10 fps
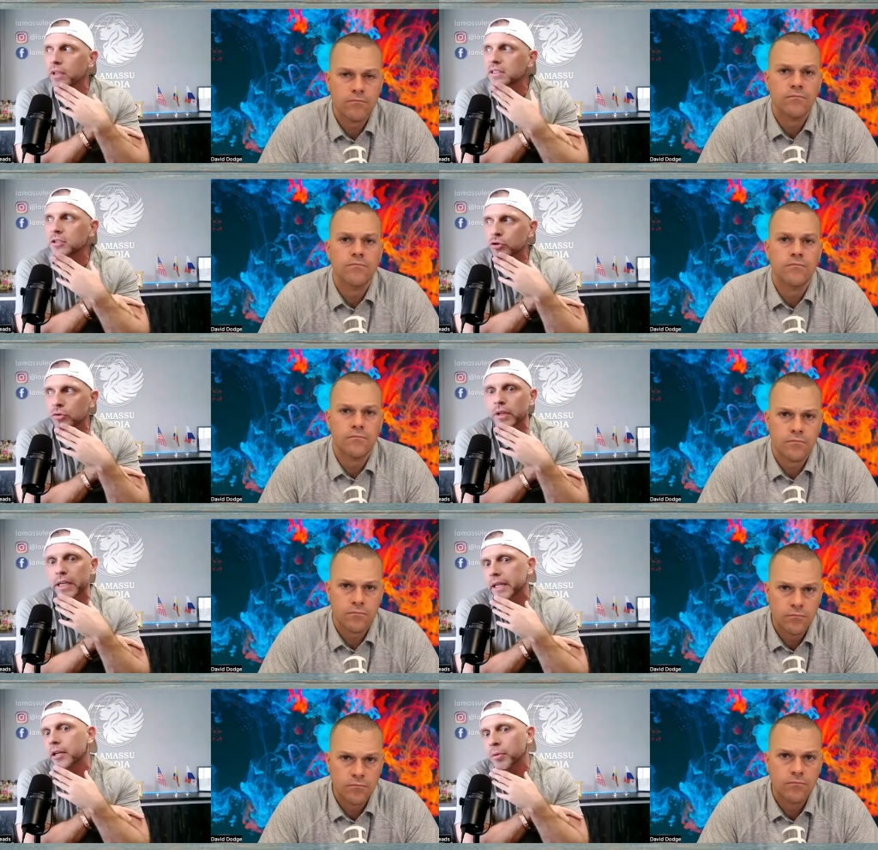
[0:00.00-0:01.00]
Speaker 1: this is truly an
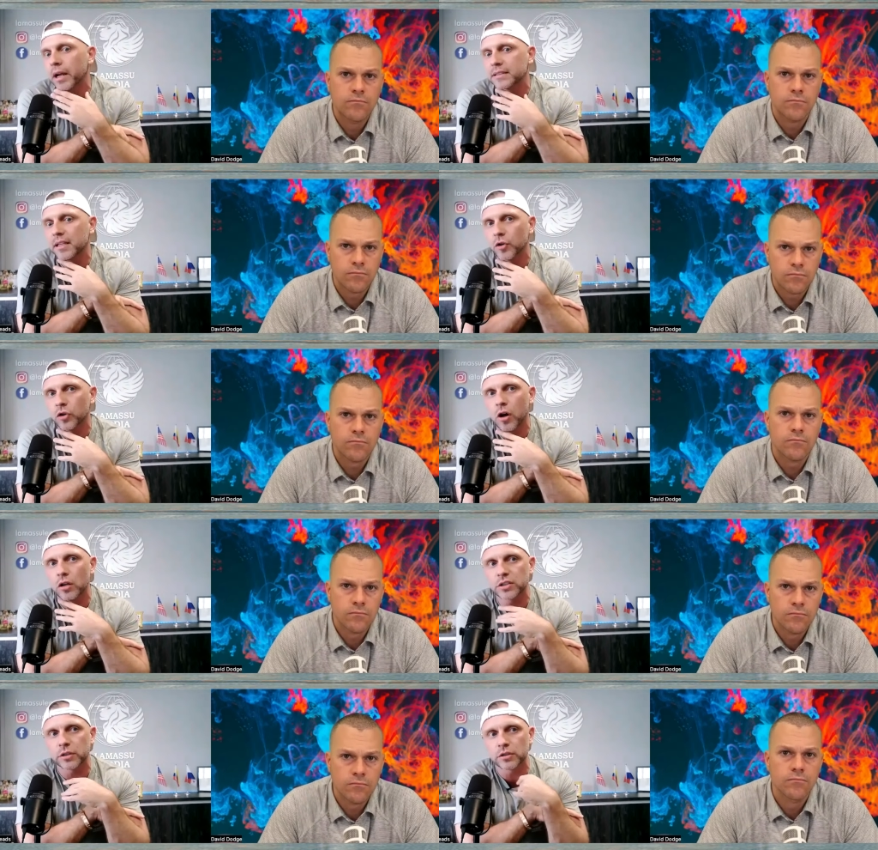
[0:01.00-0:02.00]
enterprise level call
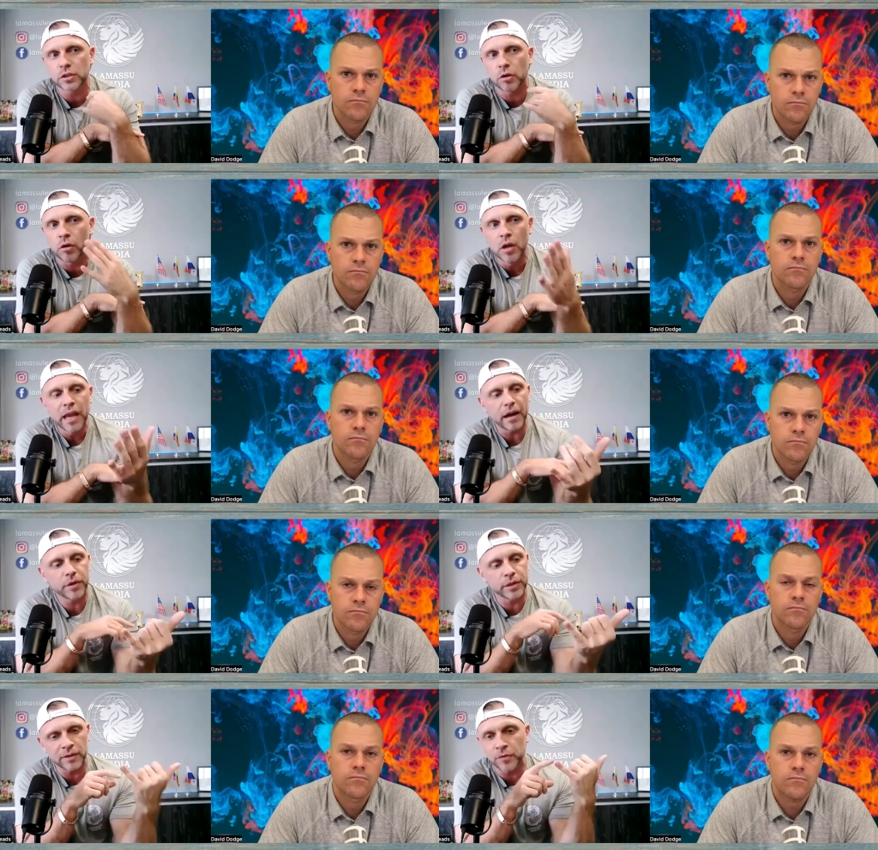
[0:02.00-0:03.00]
center. So
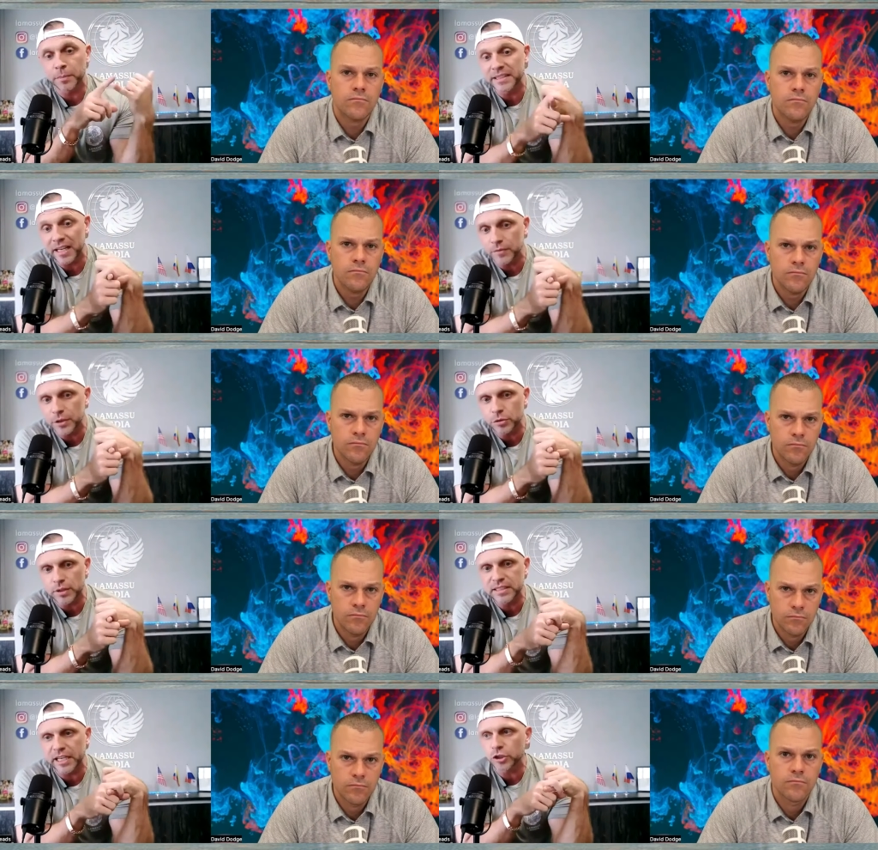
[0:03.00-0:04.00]
everything from a data
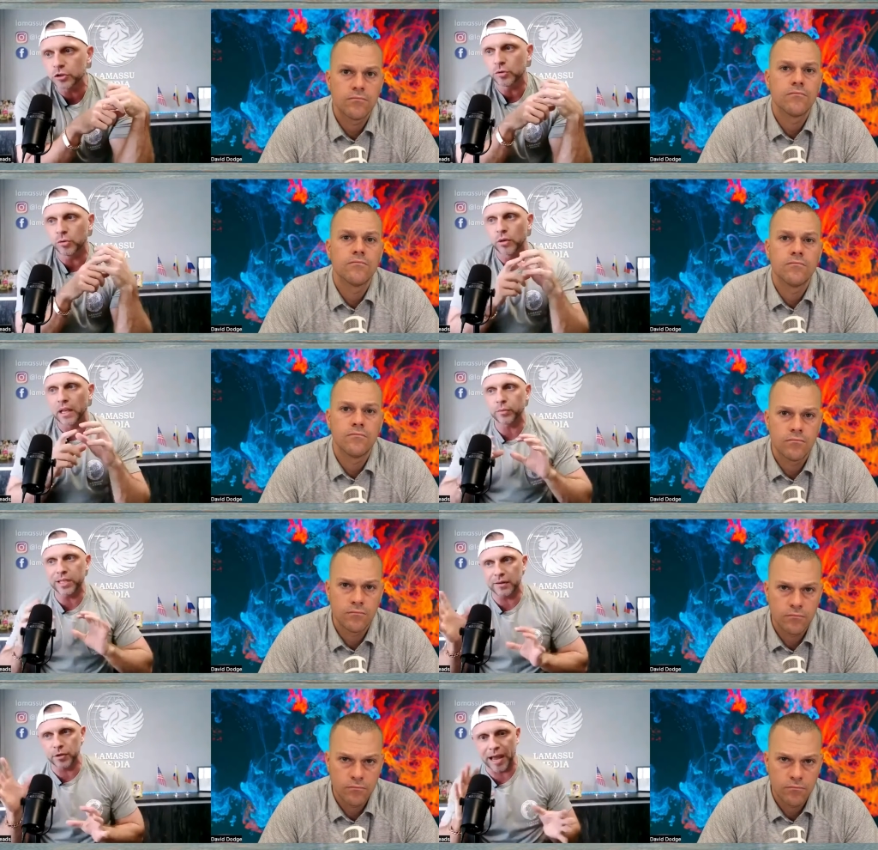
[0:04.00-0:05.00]
visualization tool, like we
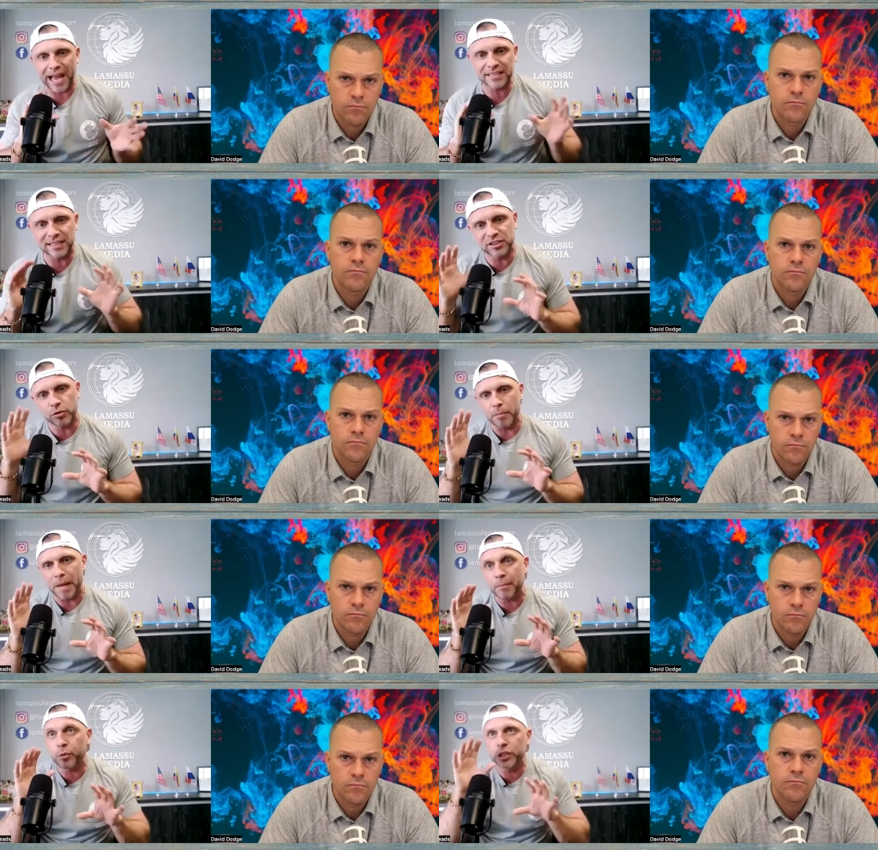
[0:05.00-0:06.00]
give you access to a
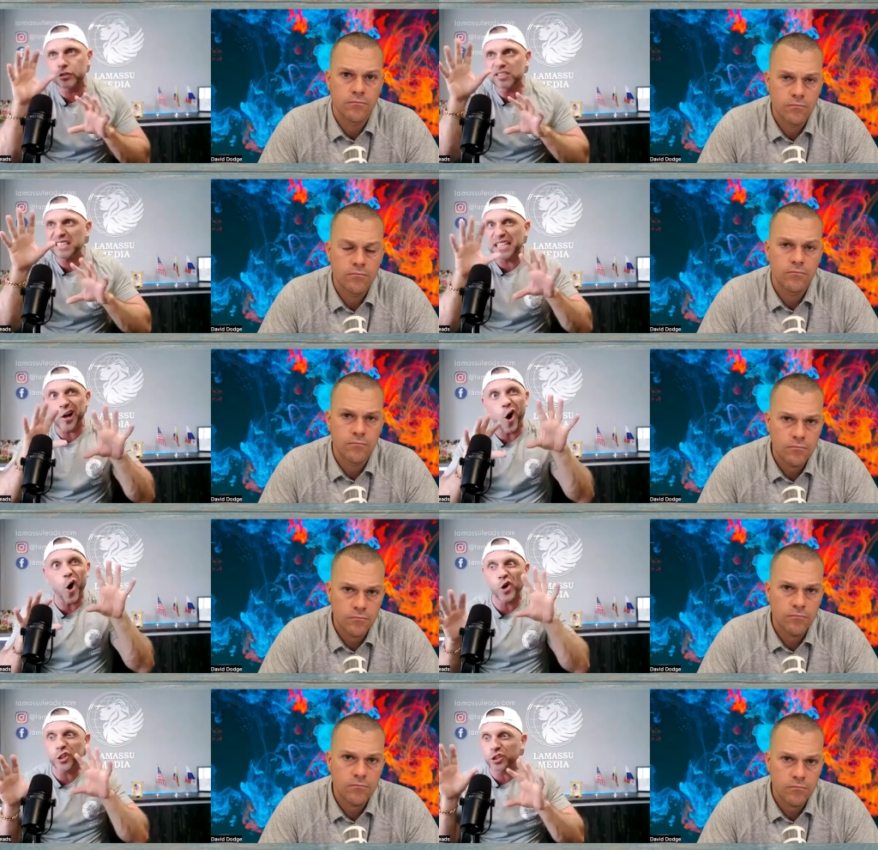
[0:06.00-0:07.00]
map where you can see
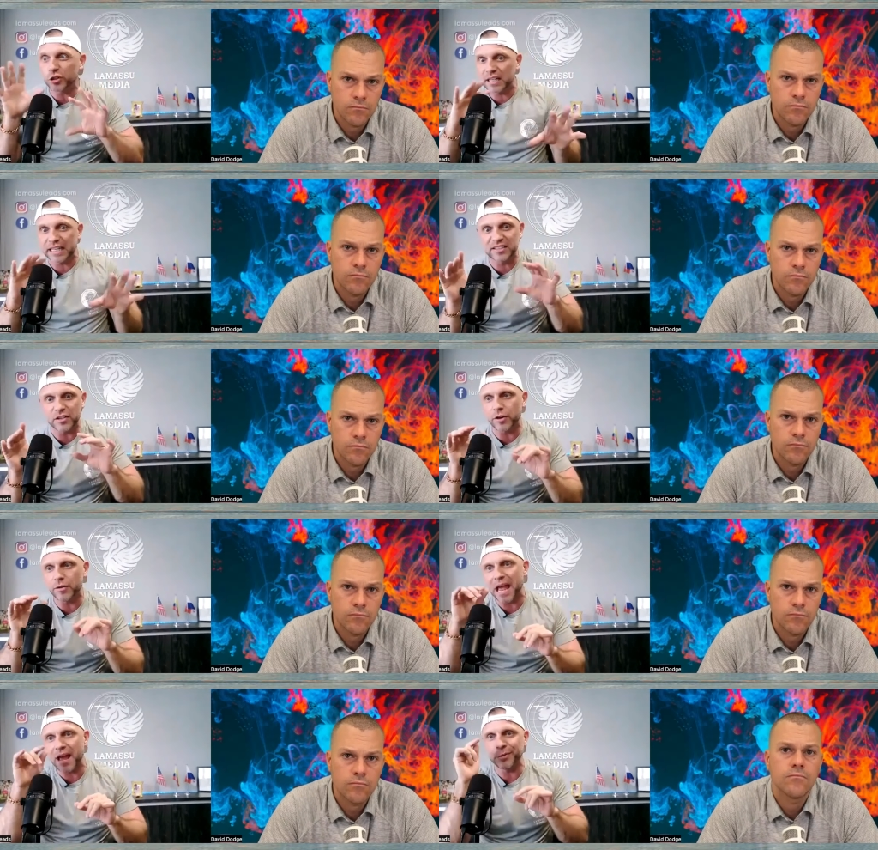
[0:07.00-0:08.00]
all your leads on the map.